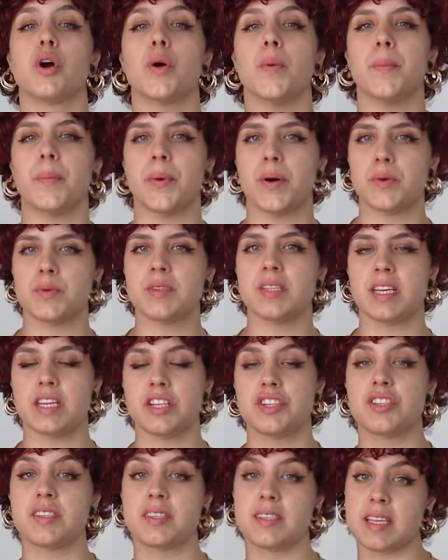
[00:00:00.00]
compose
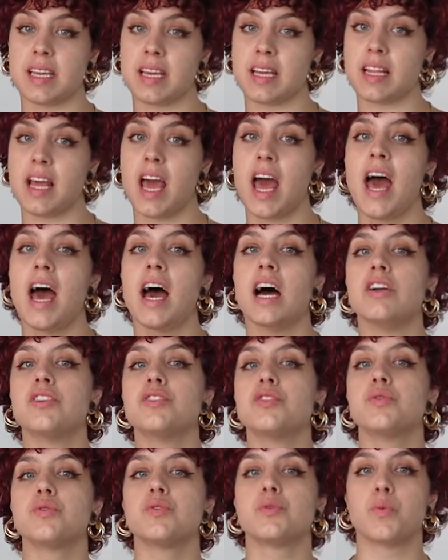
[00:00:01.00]
each scene
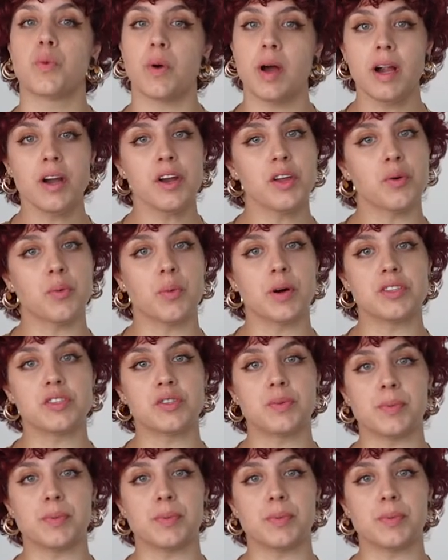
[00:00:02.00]
and choose where you want to